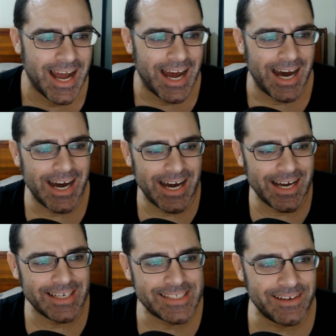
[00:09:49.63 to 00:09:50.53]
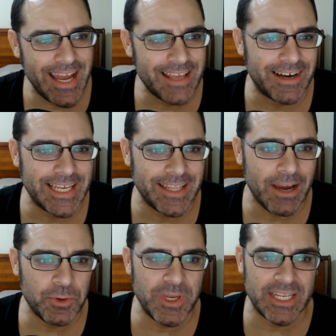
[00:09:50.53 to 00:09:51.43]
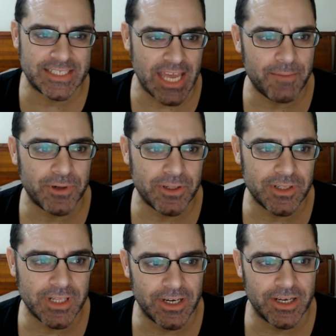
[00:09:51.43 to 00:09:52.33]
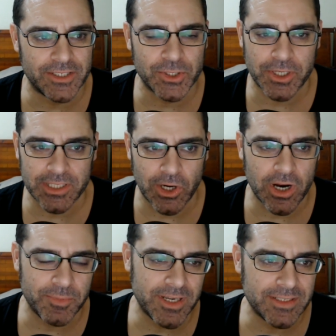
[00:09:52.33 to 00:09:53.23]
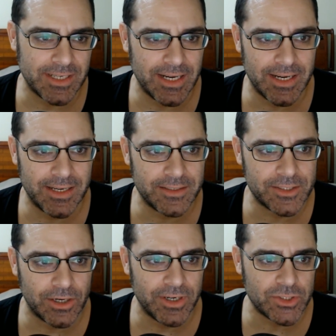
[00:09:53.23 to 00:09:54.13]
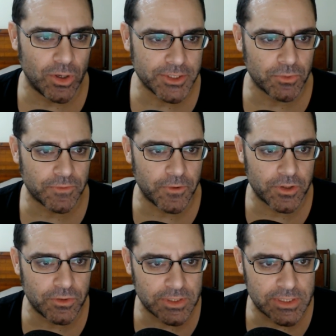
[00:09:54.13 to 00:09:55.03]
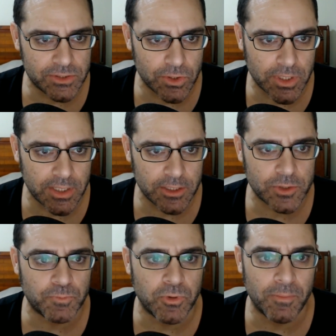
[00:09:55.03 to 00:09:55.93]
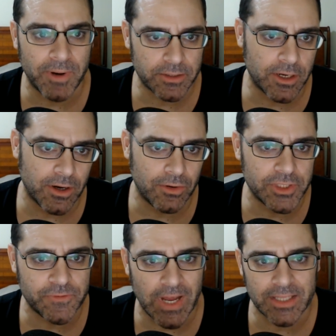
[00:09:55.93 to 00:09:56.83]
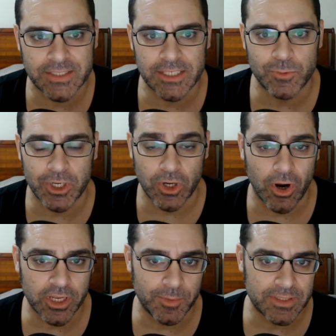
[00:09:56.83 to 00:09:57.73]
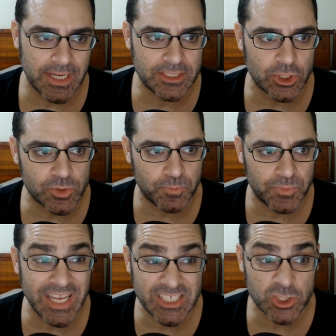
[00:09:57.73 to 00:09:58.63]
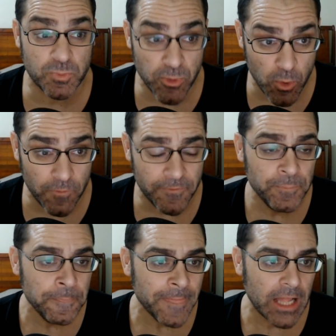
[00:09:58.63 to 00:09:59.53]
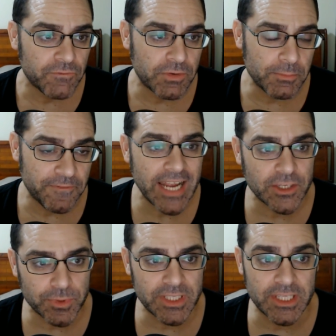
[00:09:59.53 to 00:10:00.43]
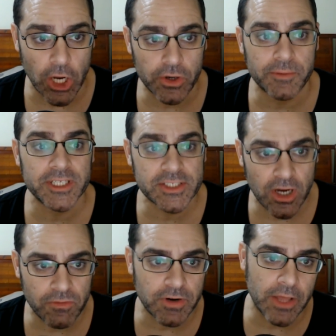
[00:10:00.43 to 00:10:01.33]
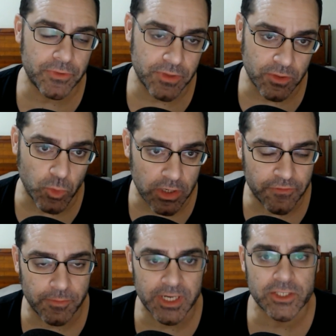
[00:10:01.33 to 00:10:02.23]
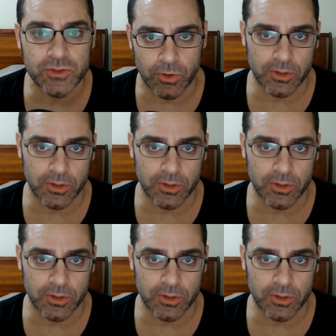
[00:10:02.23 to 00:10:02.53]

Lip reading: So anyway, yeah, that would be an example of a circular argument. So it's also referred to as the circulus probando. This fallacy is when an argument takes its proof from a factor within the argument itself rather than one from an external